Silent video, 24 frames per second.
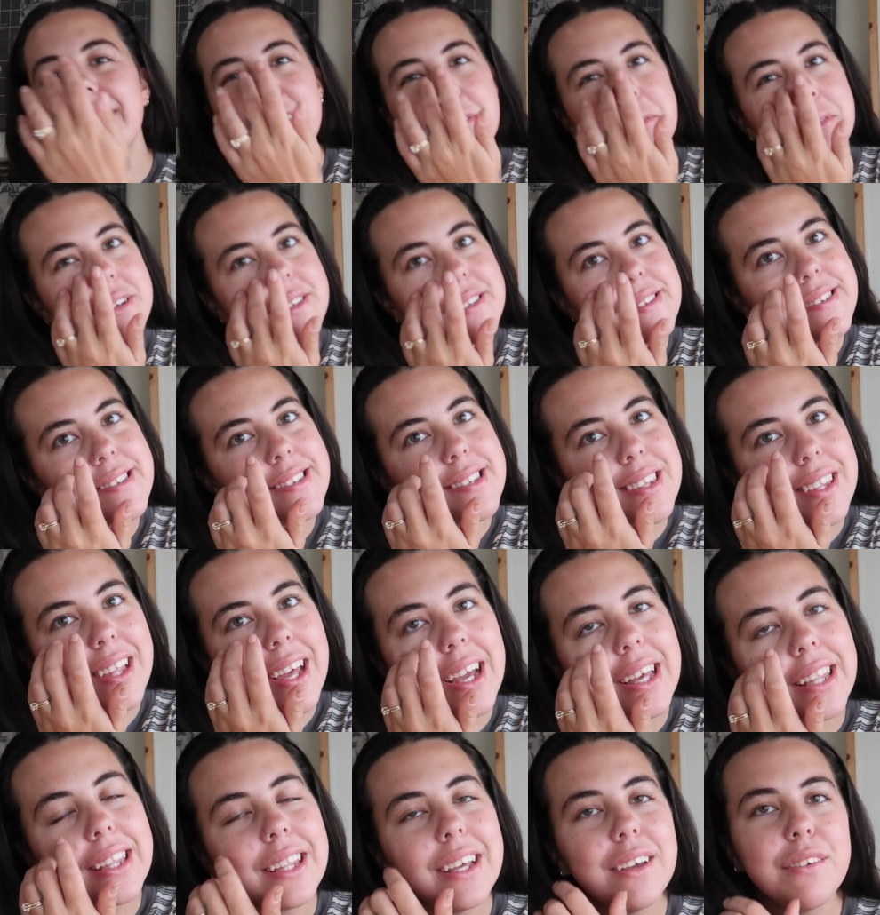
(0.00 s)
it was
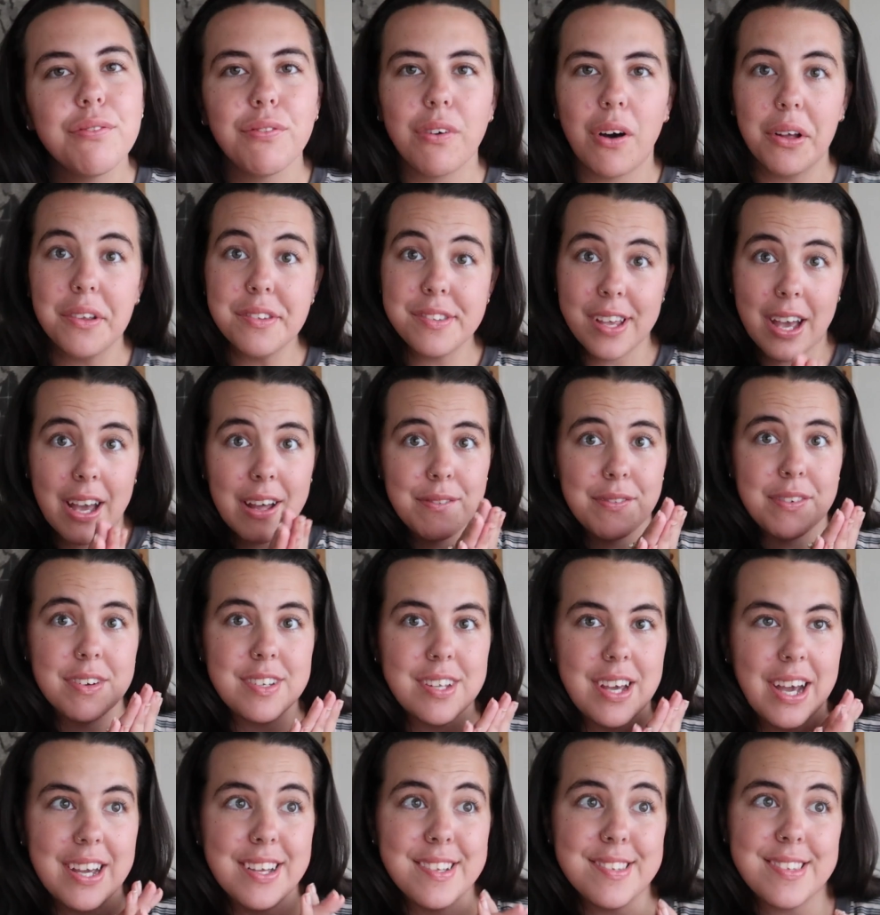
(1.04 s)
slightly false
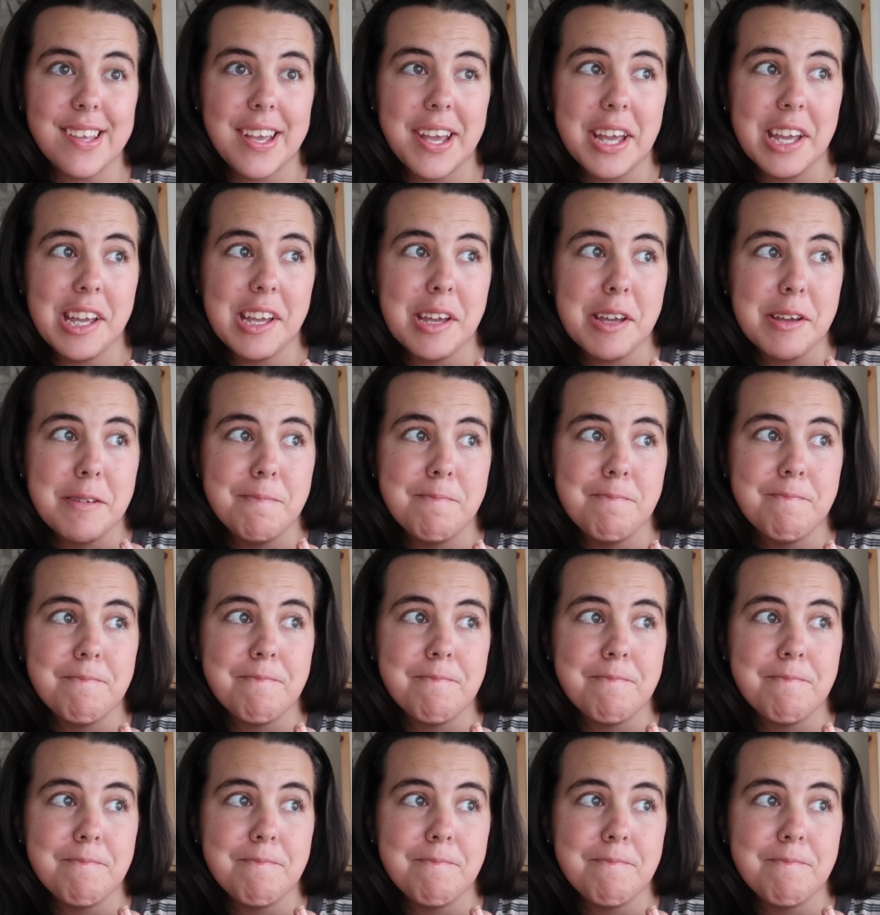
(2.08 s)
advertising.